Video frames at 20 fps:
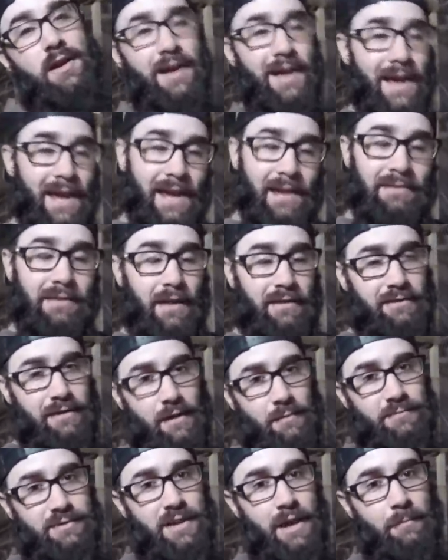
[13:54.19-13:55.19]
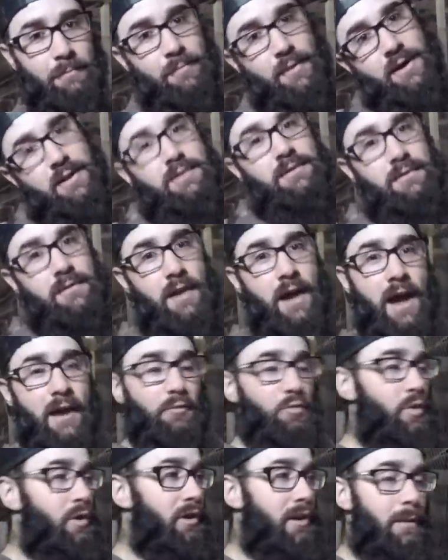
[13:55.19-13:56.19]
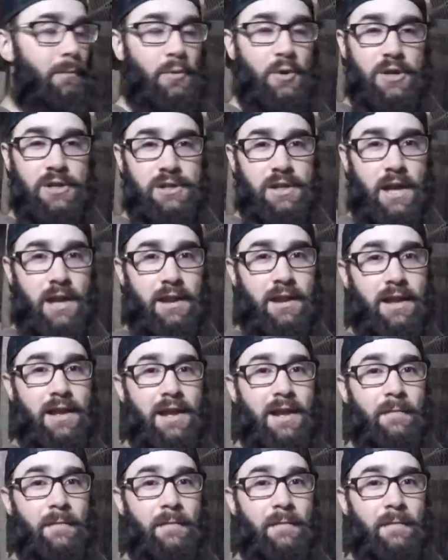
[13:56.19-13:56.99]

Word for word: hit that thumbs up button. I really appreciate it.